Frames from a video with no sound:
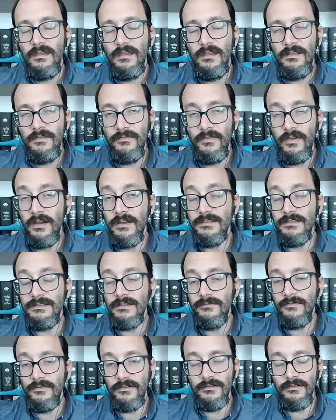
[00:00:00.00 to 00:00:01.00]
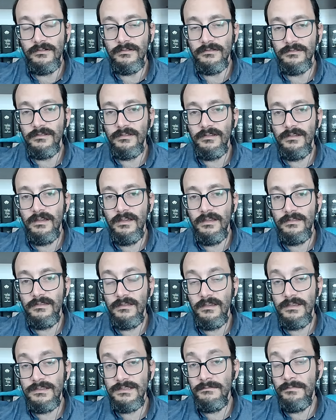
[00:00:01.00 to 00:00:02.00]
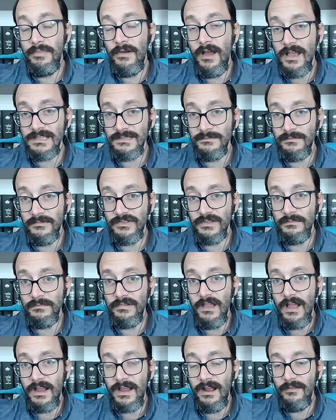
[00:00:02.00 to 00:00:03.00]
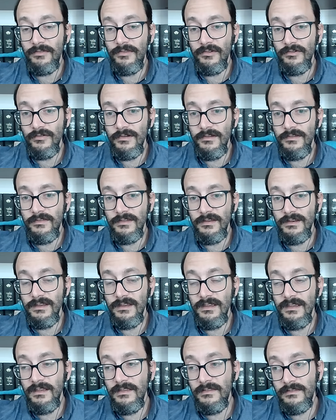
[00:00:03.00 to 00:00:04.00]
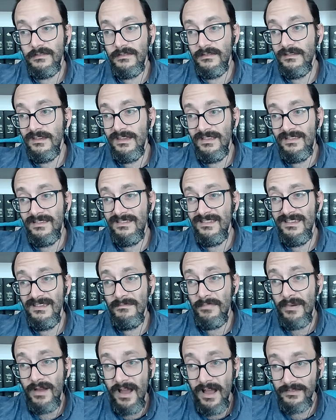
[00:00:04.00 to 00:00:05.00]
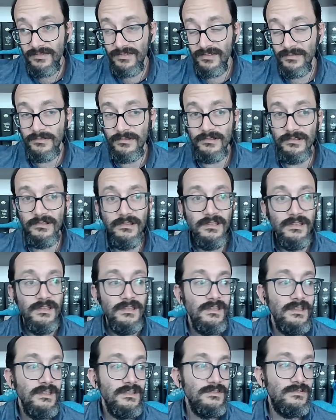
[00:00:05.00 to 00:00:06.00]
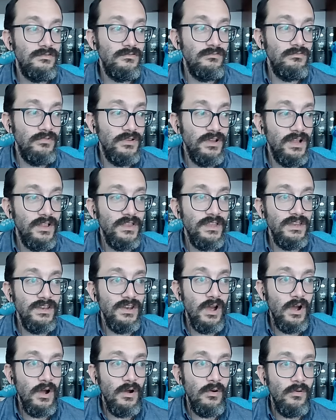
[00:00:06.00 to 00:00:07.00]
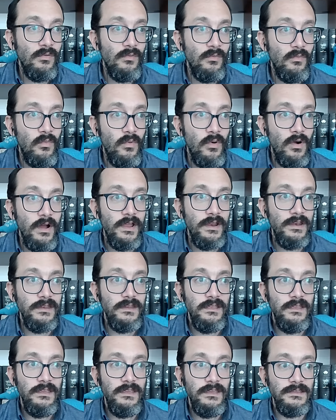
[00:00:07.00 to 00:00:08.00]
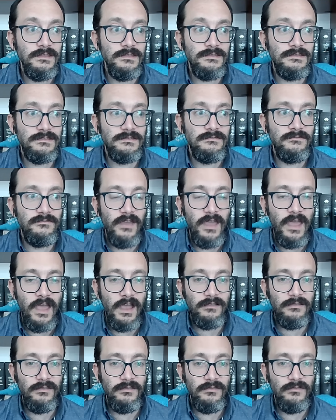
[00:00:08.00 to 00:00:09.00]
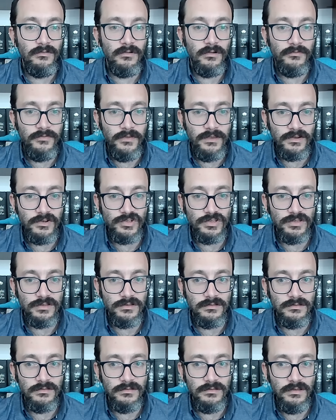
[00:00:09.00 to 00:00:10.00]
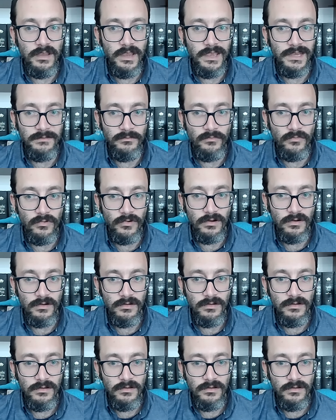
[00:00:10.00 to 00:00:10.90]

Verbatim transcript: It's very difficult. It's it's impossible to block out the noise, and it, it's it's impossible to really know what is fact or fiction anymore.